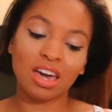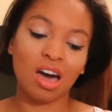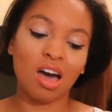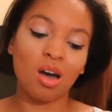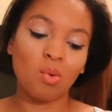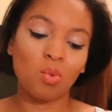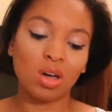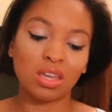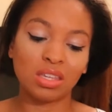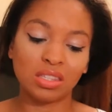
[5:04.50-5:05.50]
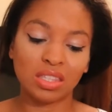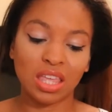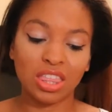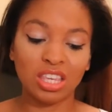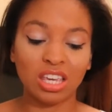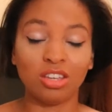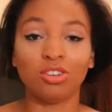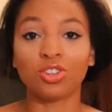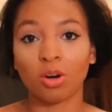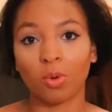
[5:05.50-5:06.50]
I got was the
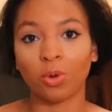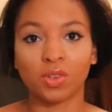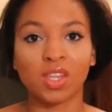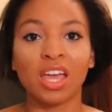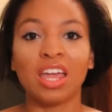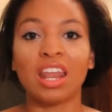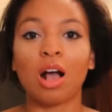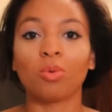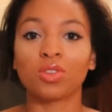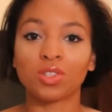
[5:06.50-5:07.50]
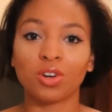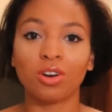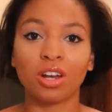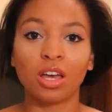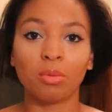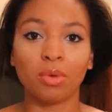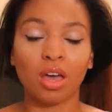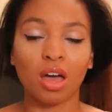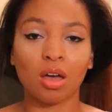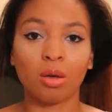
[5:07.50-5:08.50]
dermals. Now with sternum
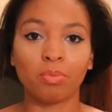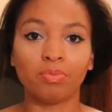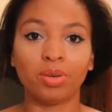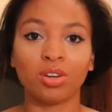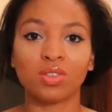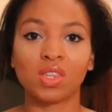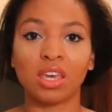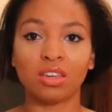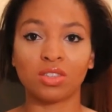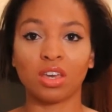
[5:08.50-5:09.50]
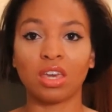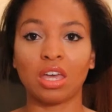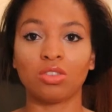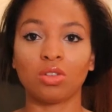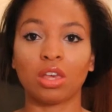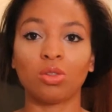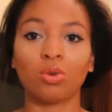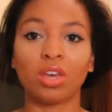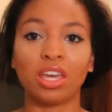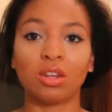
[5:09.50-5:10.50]
piercings, again, they're like
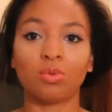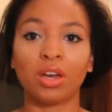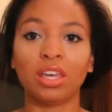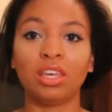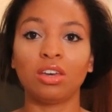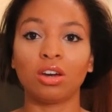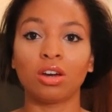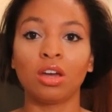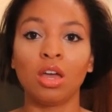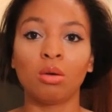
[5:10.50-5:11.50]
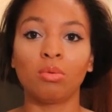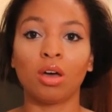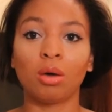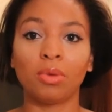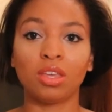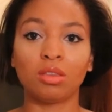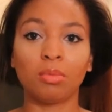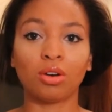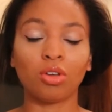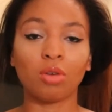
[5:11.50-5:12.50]
located right here in the
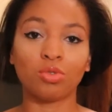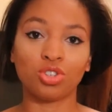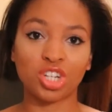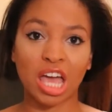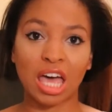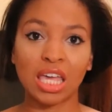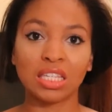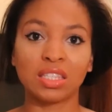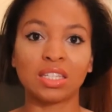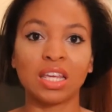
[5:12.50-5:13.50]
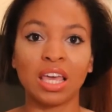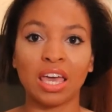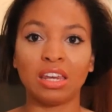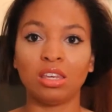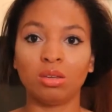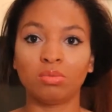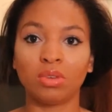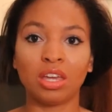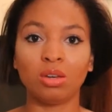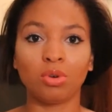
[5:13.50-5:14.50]
middle of your chest,
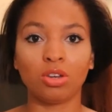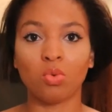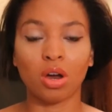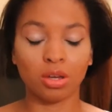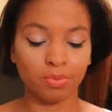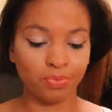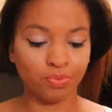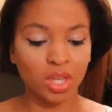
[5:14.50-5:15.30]
anywhere you want them.